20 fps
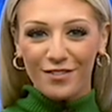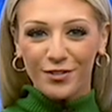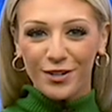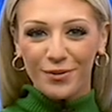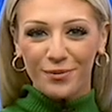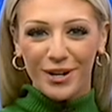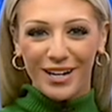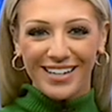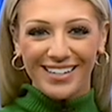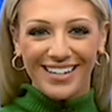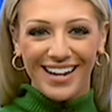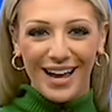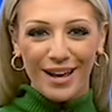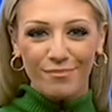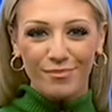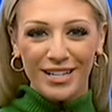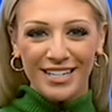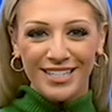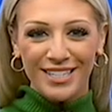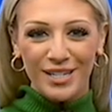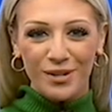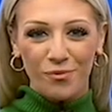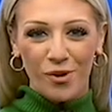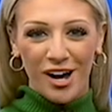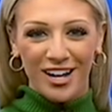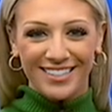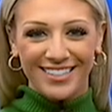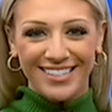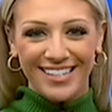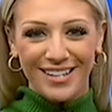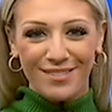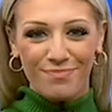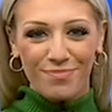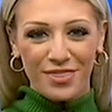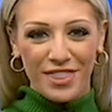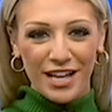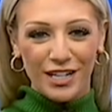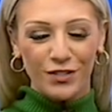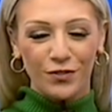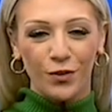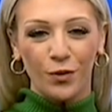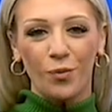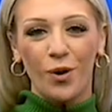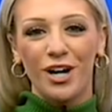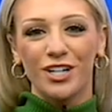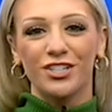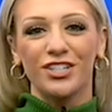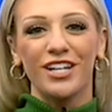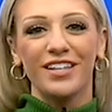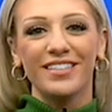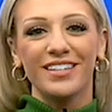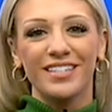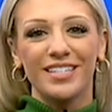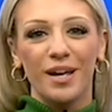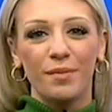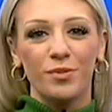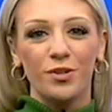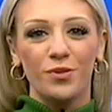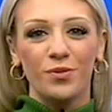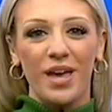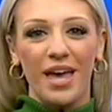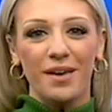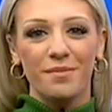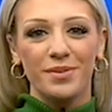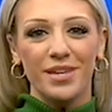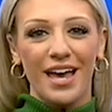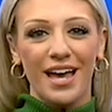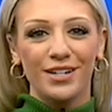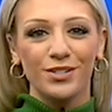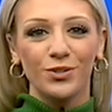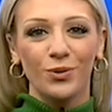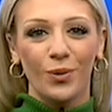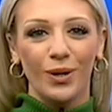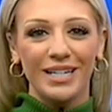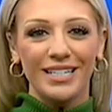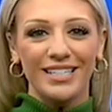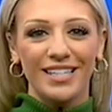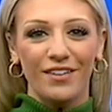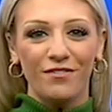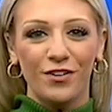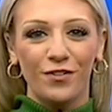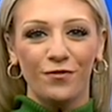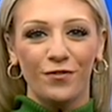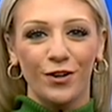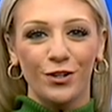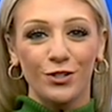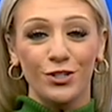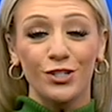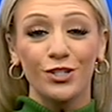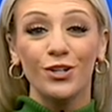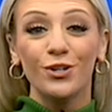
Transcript: everyone. I'm Lindsay Watson. Thanks for watching the WKBN 27 First